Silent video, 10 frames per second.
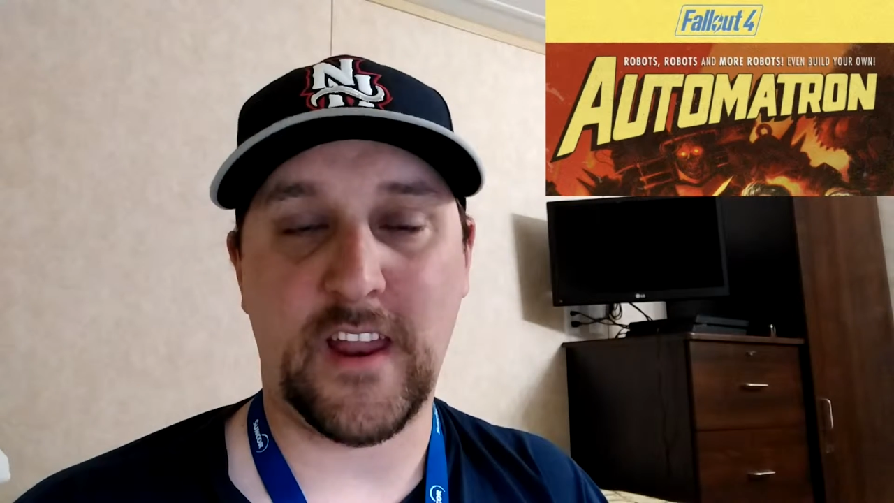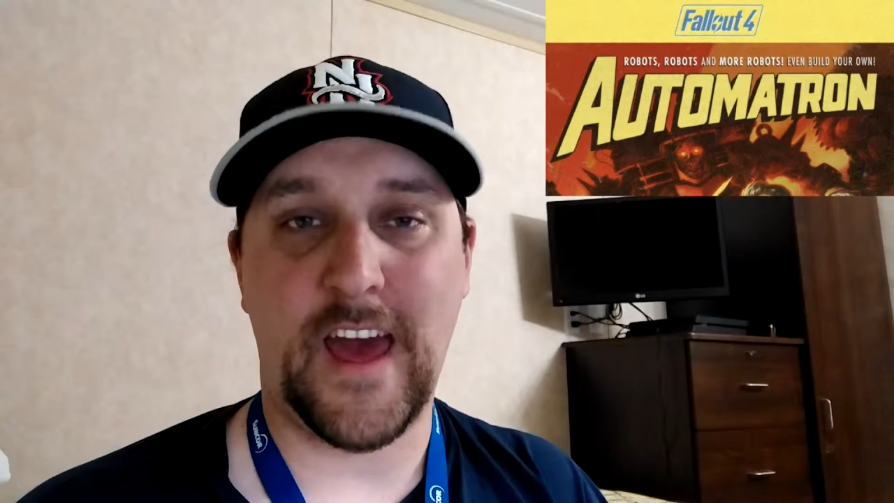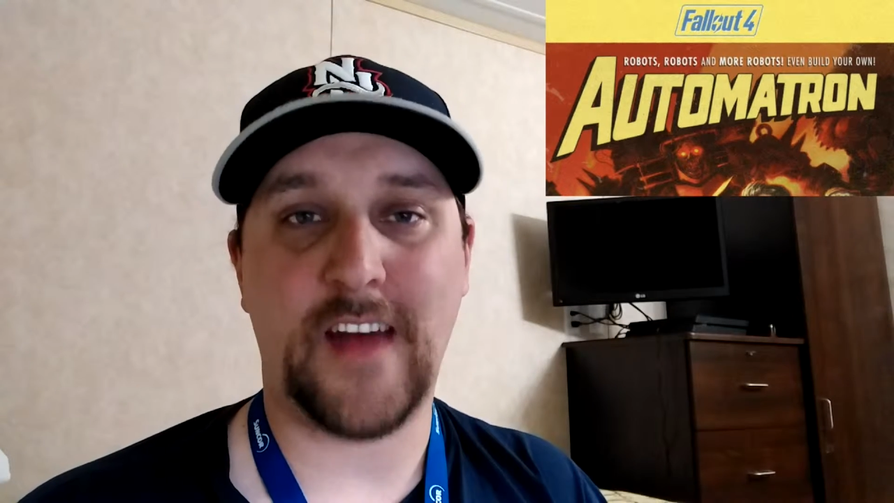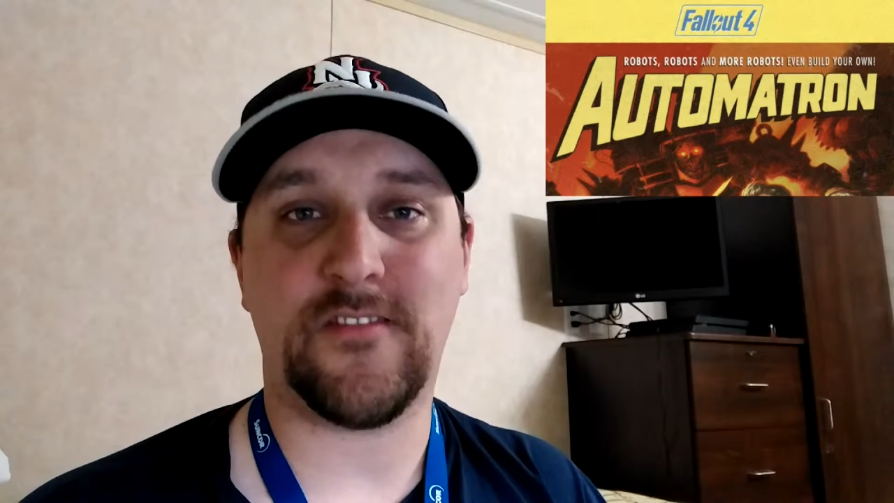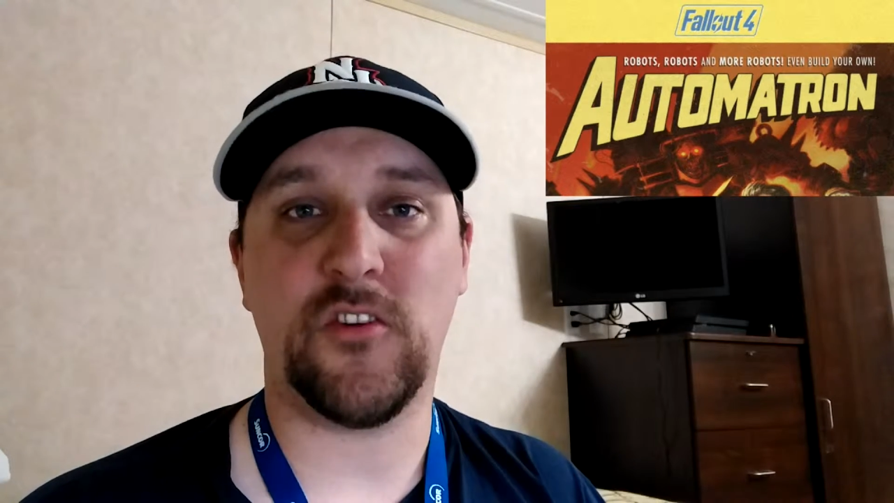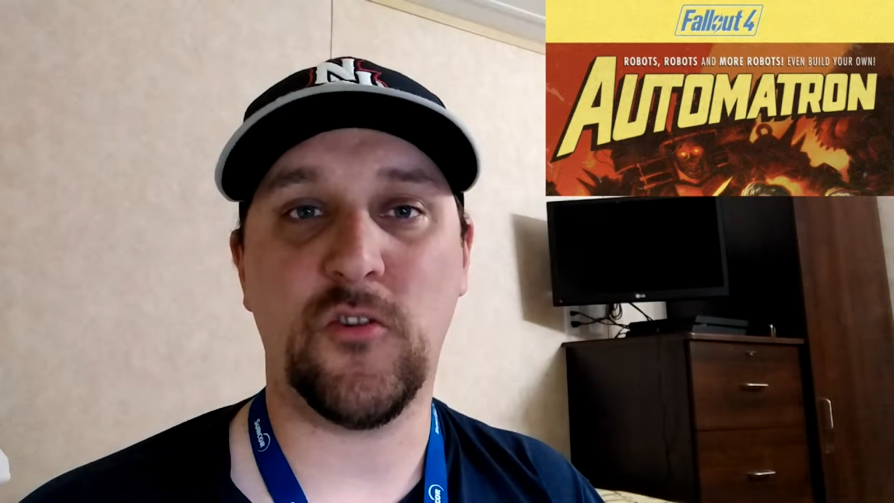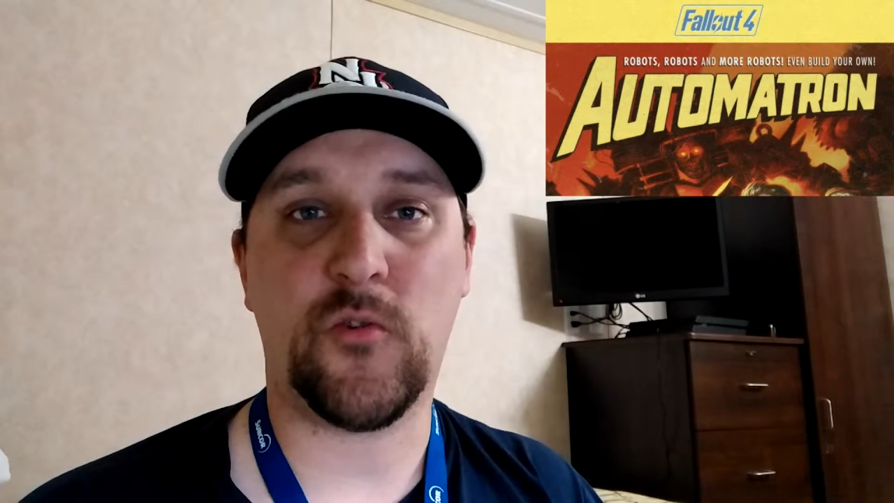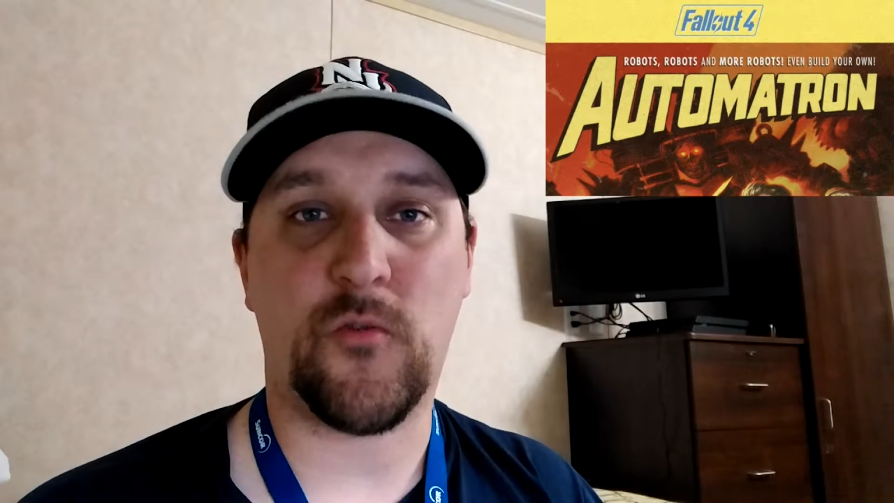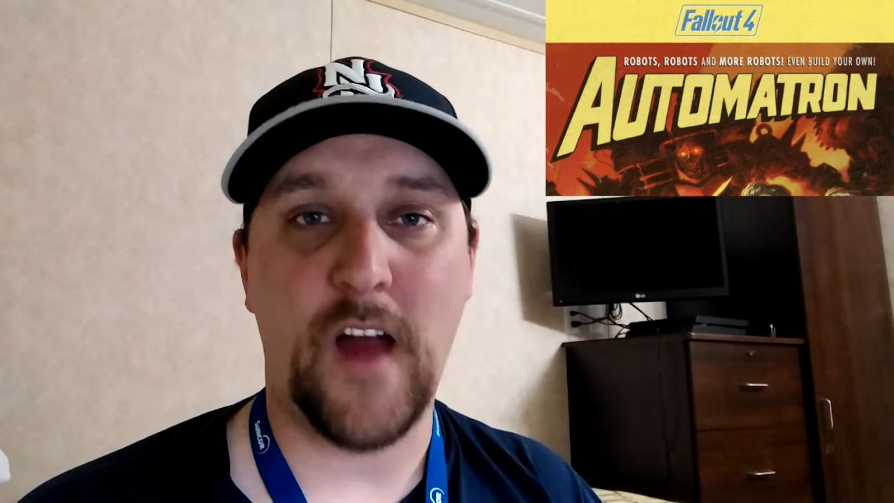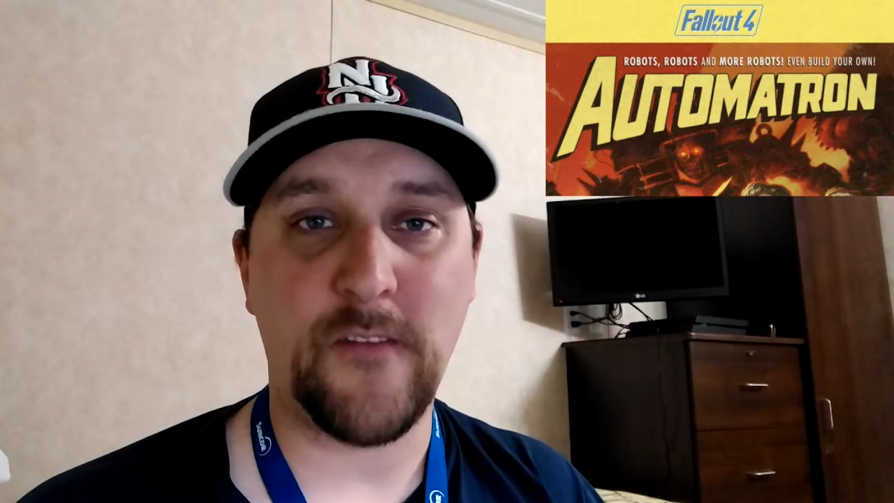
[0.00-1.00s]
it adds in
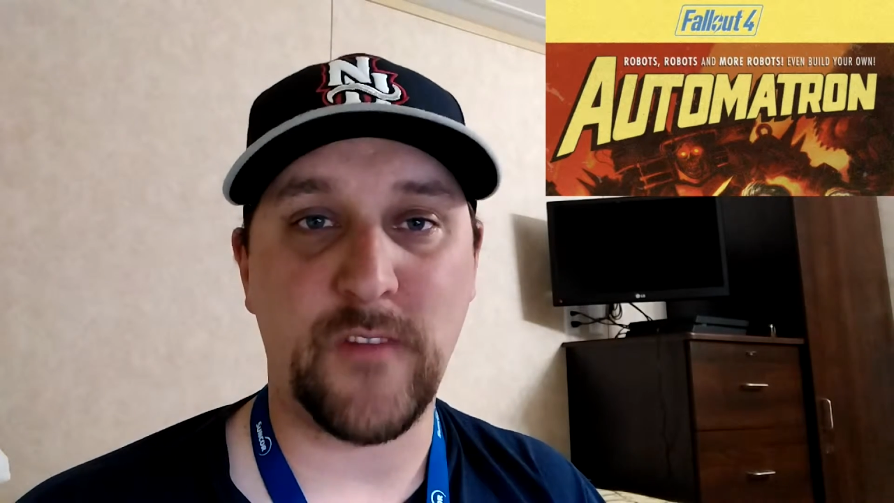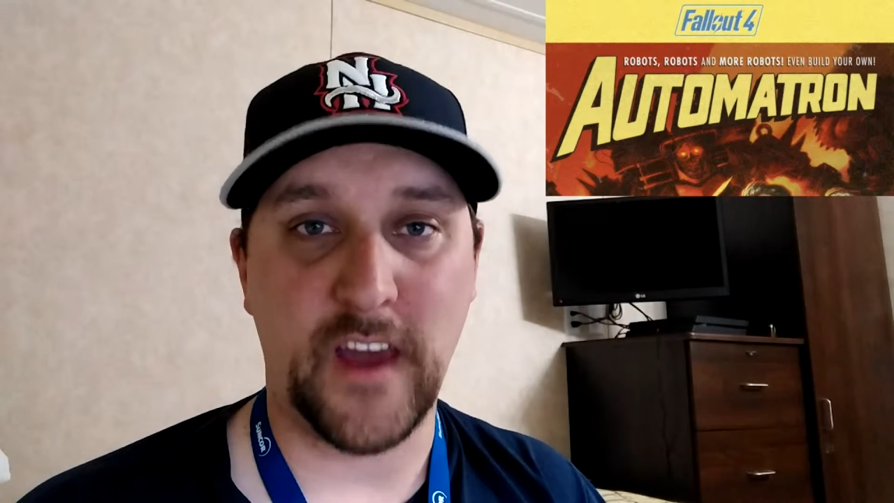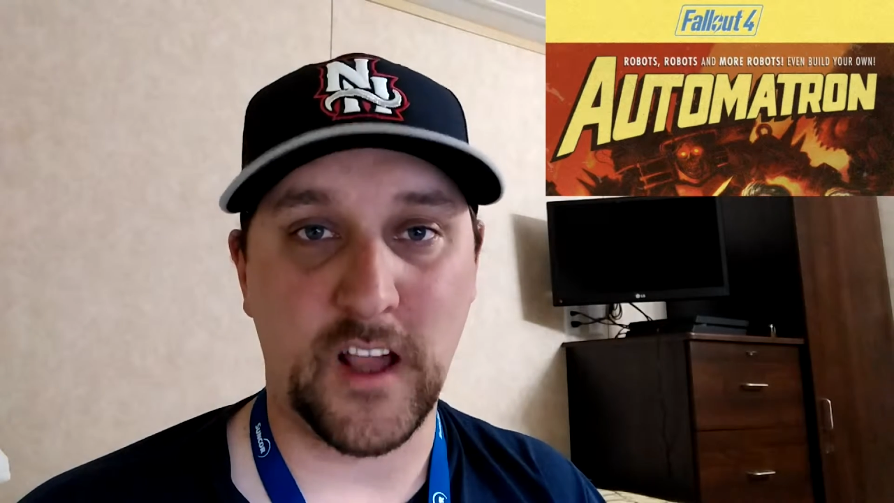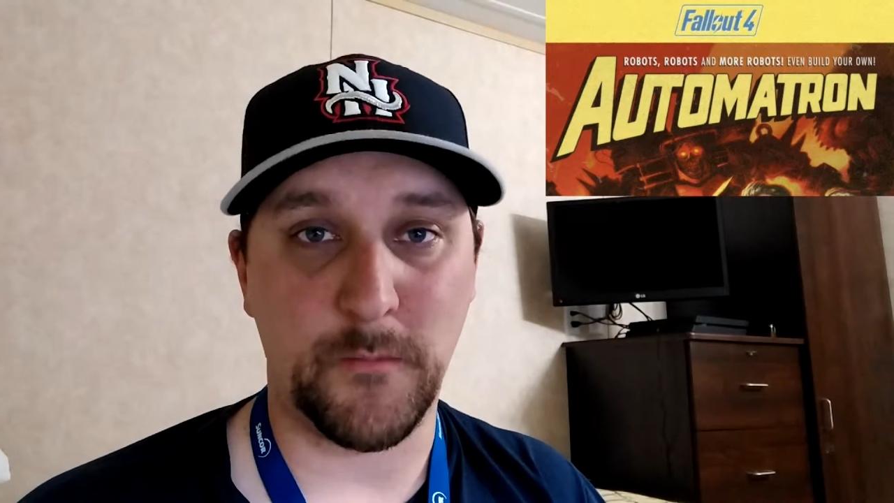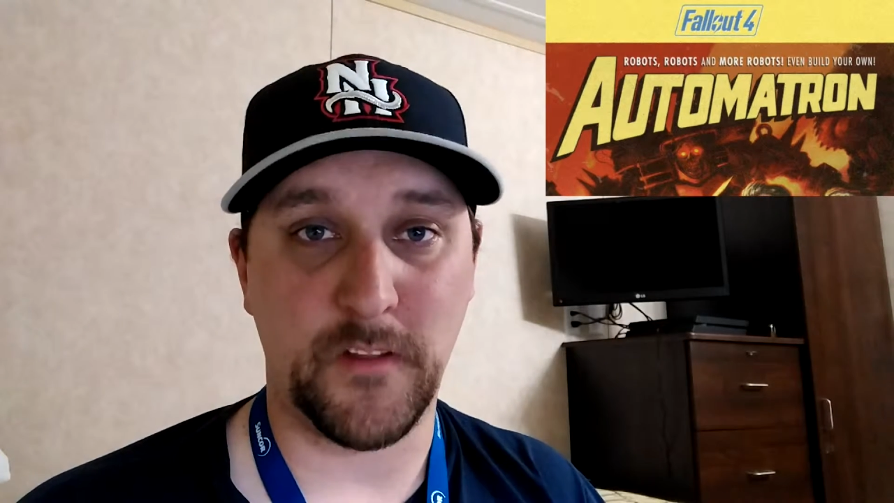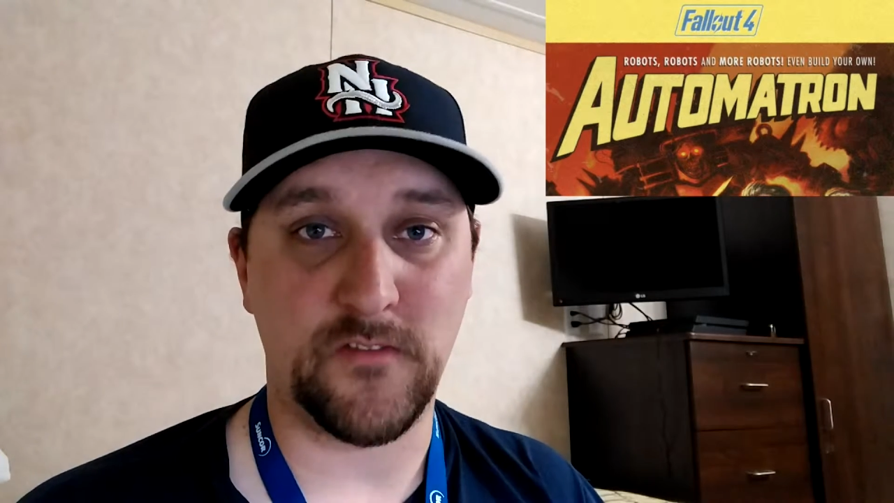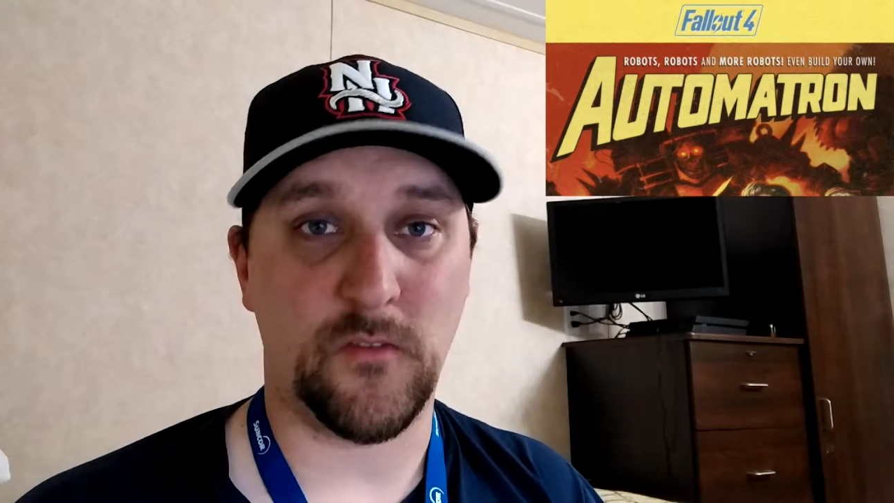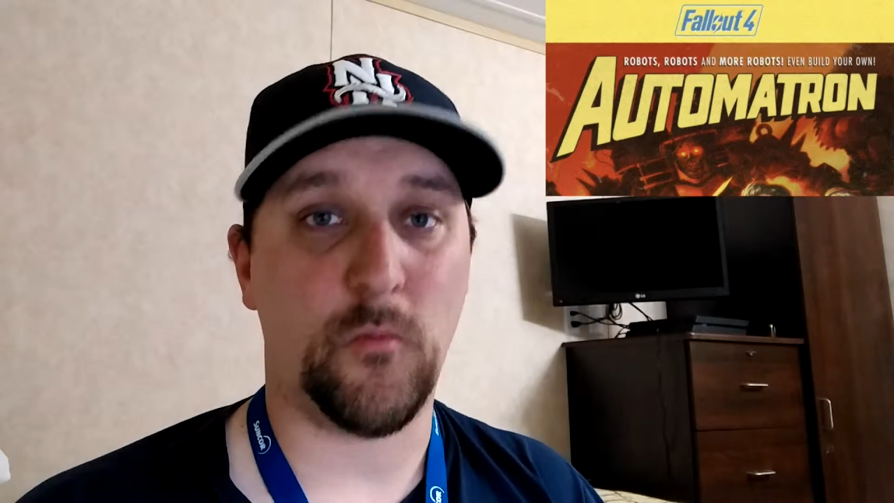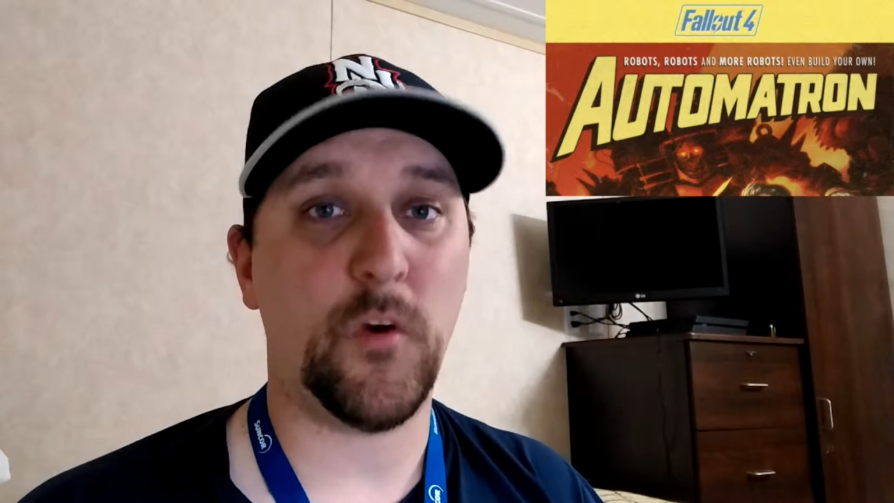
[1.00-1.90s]
new crafting elements,